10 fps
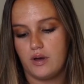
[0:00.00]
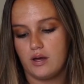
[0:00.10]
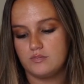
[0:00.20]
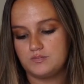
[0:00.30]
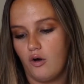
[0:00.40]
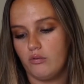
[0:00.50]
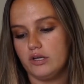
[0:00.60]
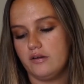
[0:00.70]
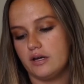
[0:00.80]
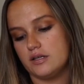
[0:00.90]
But oh, I
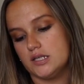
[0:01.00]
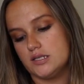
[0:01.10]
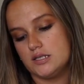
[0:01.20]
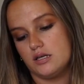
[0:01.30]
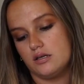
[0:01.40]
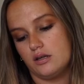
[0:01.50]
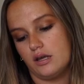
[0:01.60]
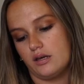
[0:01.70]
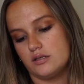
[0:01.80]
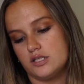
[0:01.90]
really like this
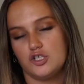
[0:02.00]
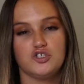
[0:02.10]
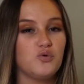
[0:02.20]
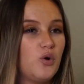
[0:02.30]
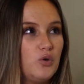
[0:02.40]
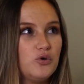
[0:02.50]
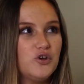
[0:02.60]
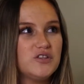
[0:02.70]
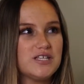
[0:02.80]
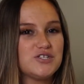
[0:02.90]
like tissue
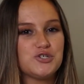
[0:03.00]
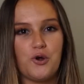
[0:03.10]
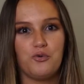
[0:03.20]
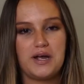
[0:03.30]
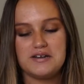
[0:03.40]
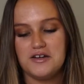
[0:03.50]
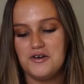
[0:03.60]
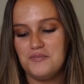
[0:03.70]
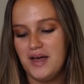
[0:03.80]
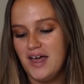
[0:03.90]
holder. That's so
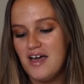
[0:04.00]
random,